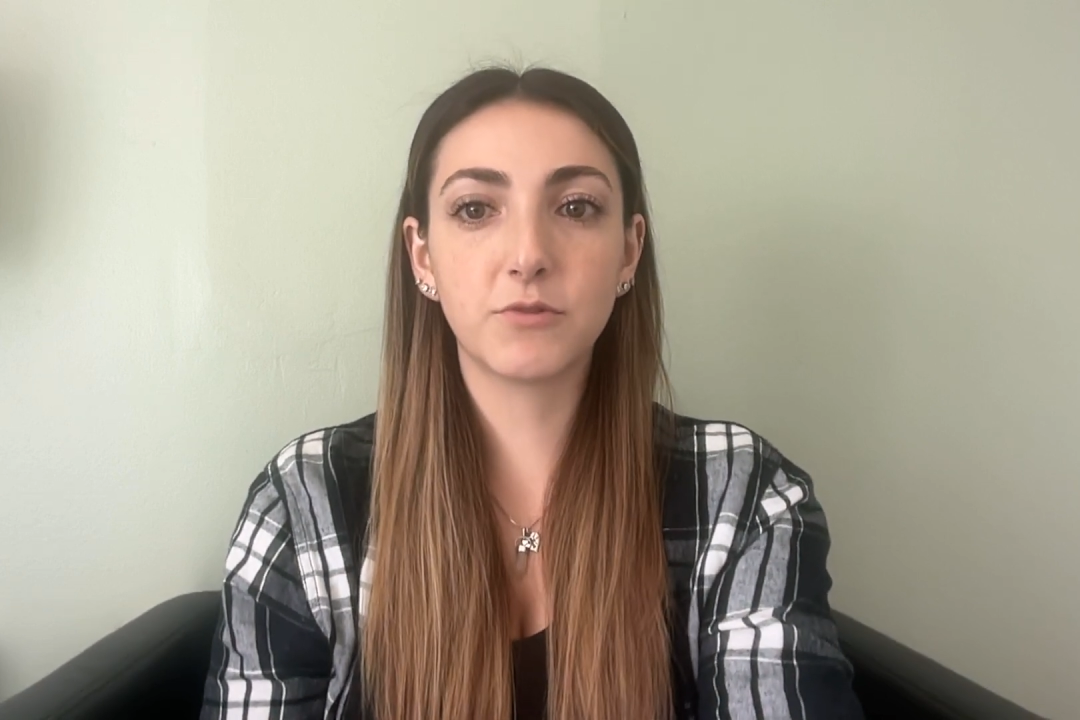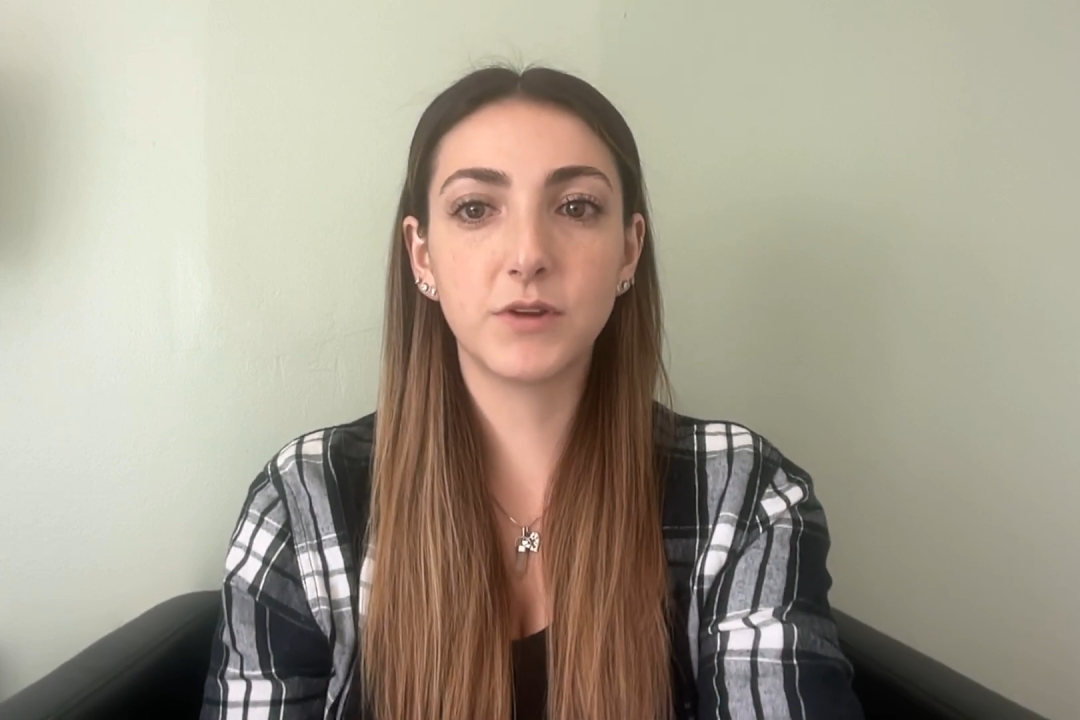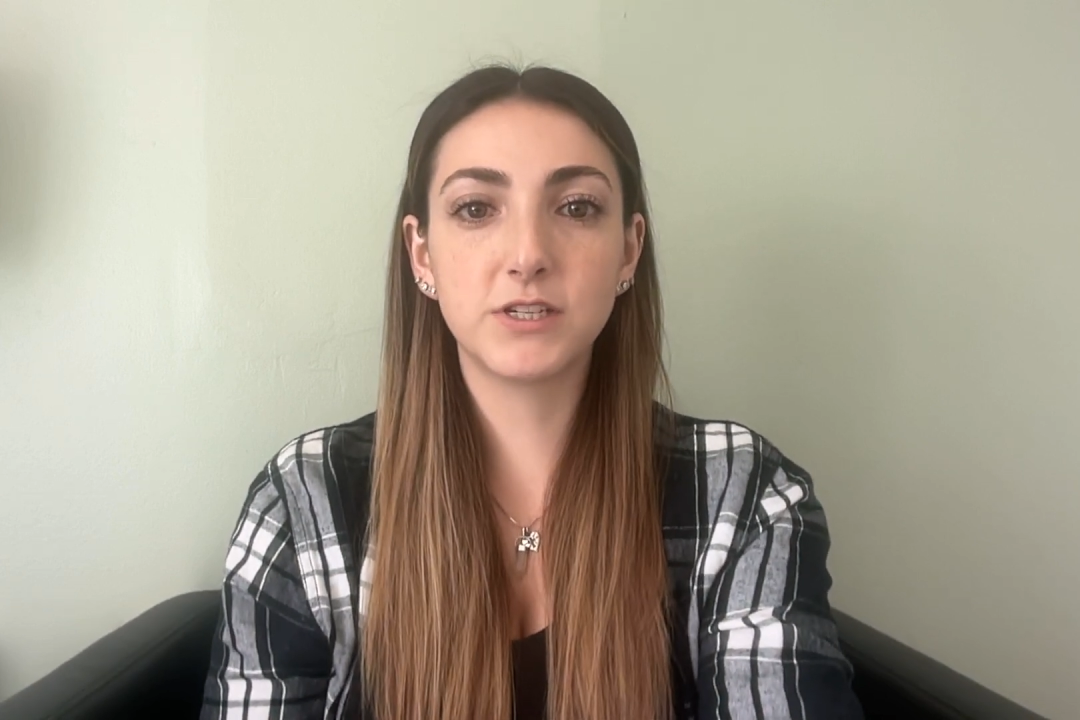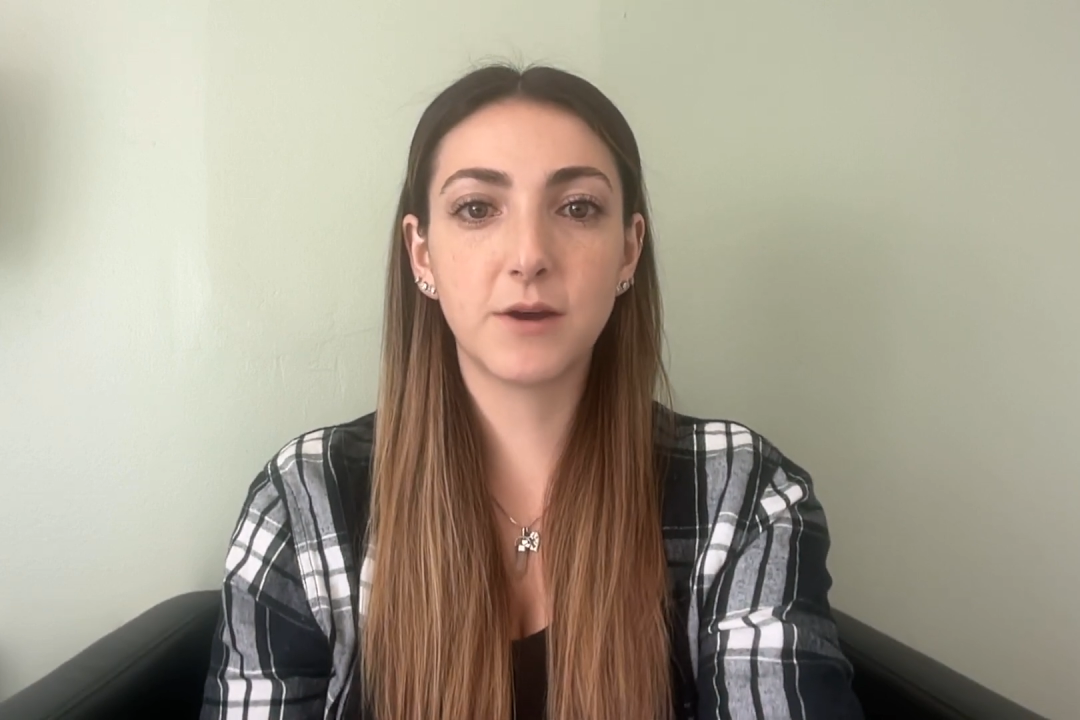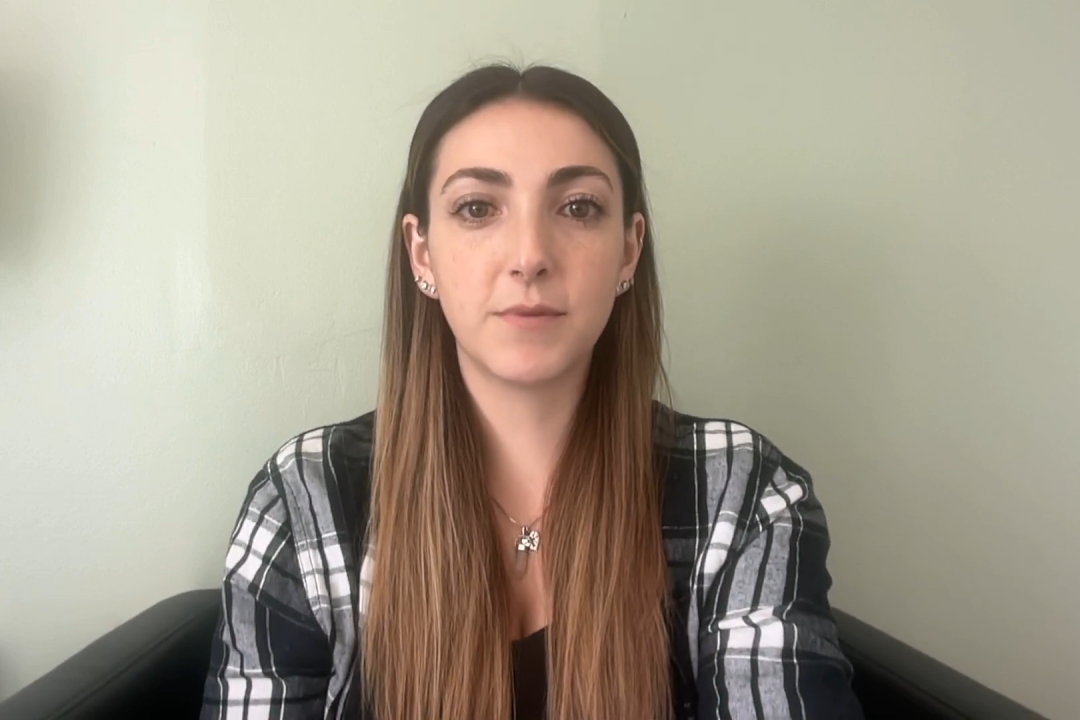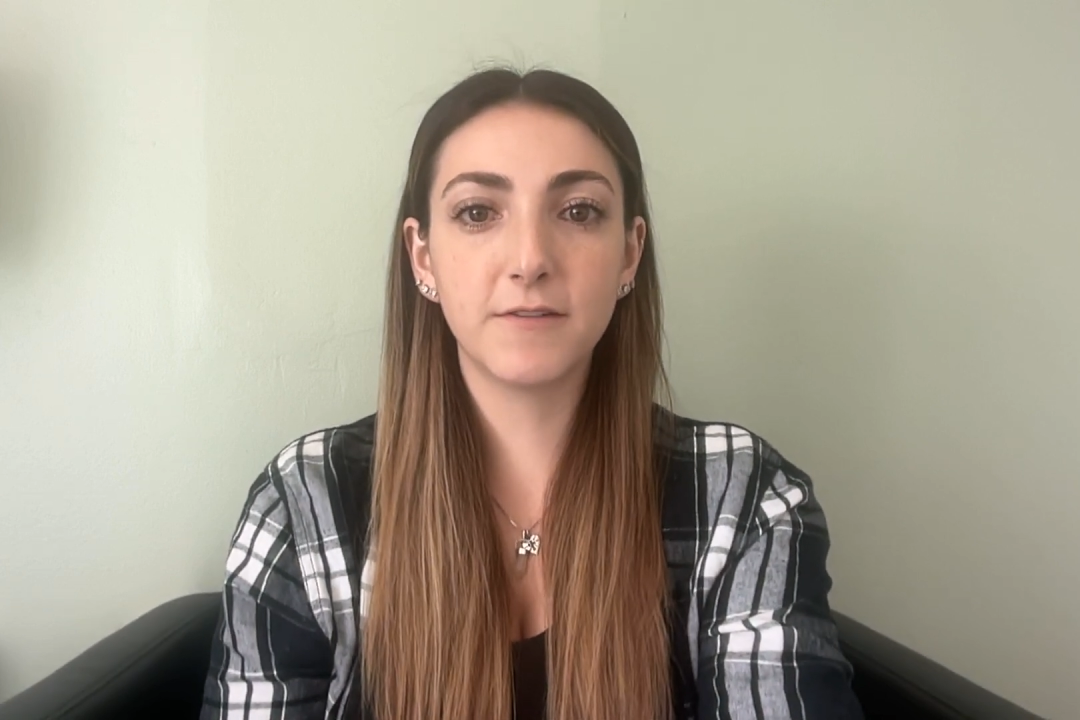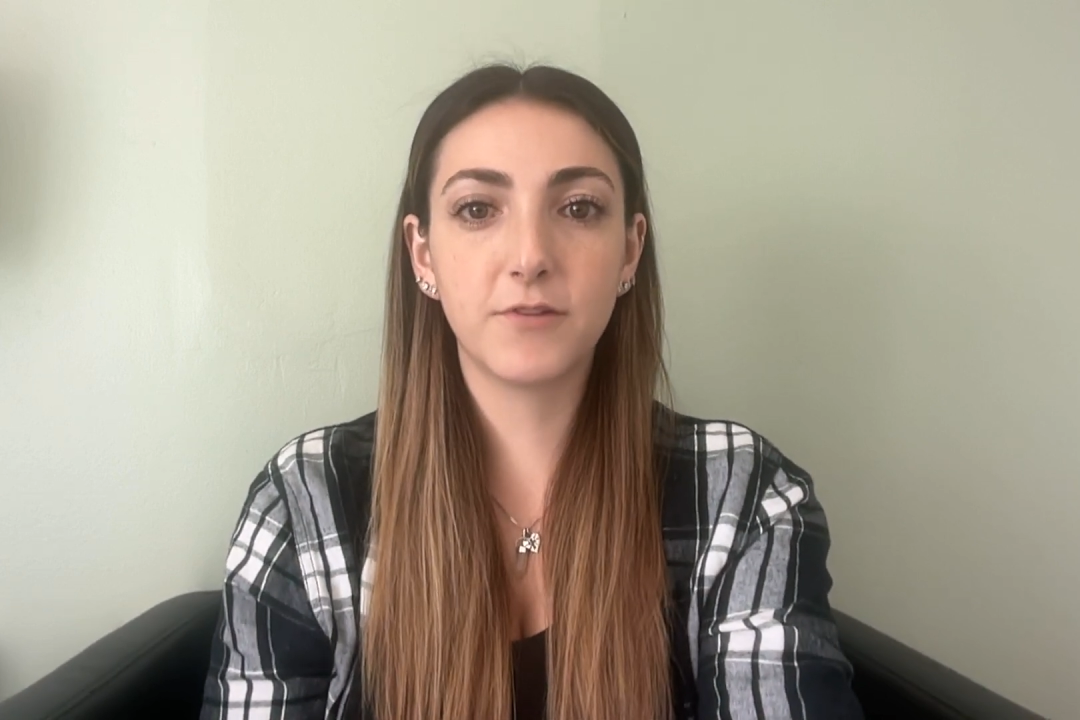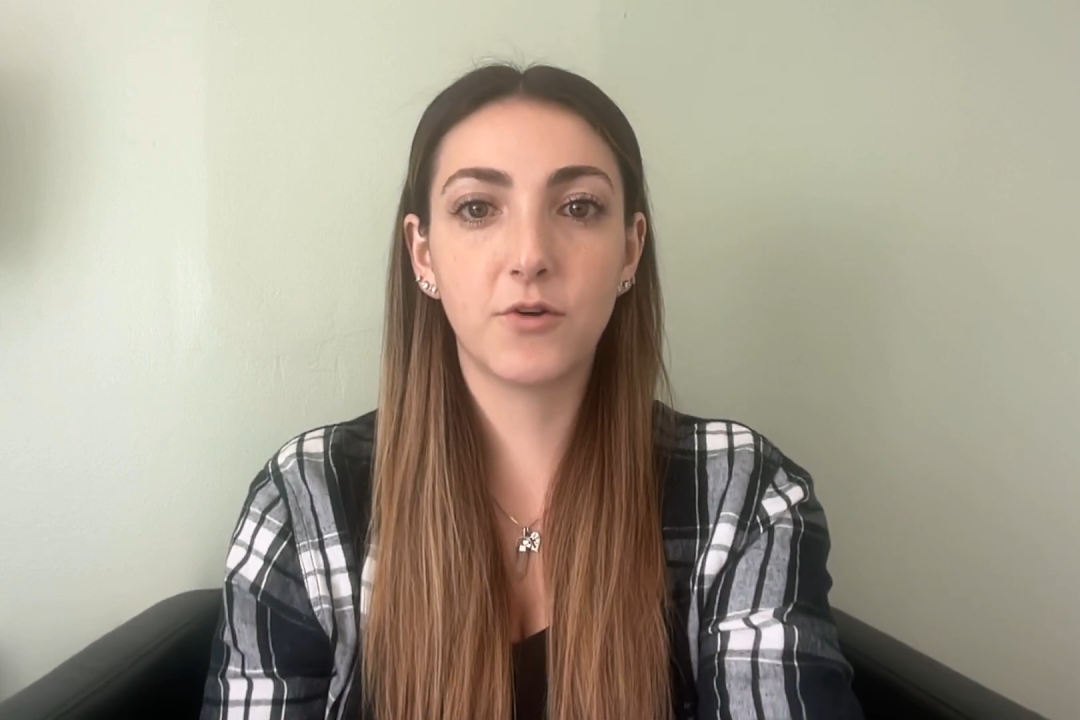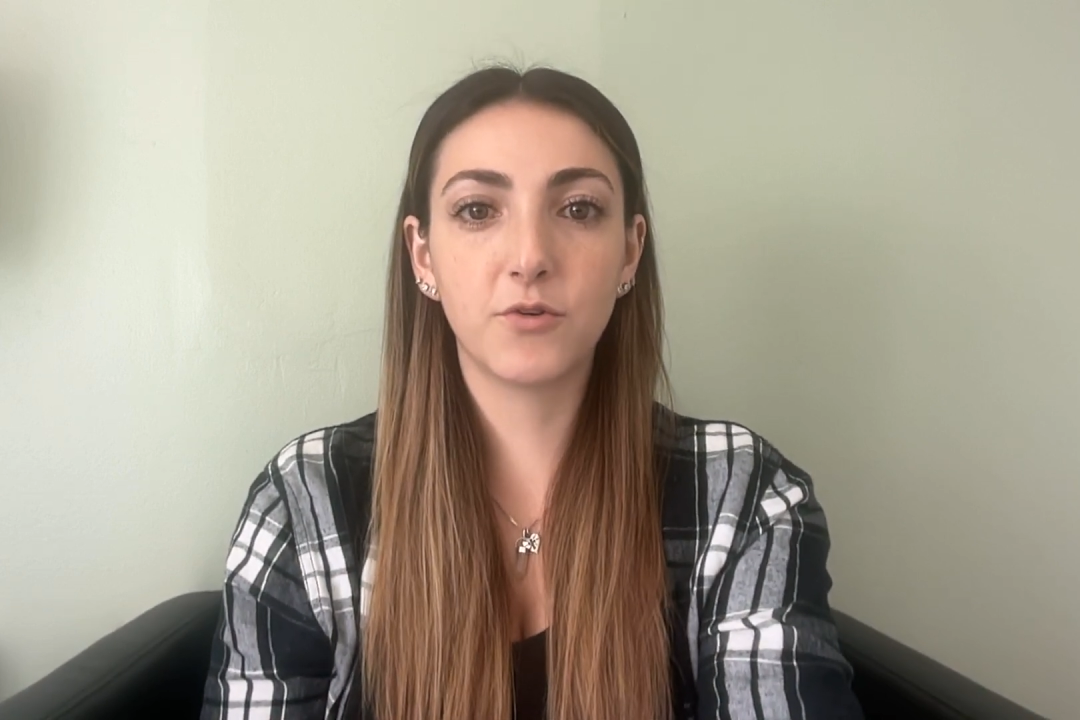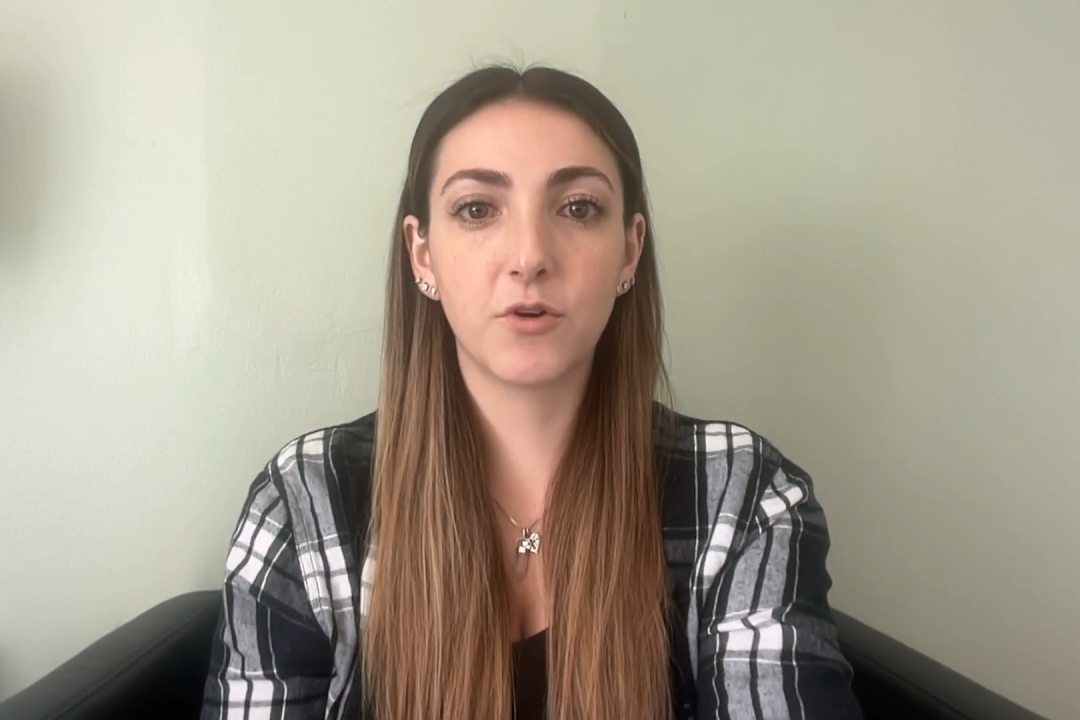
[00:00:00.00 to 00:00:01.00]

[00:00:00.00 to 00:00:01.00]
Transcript: reach out by phone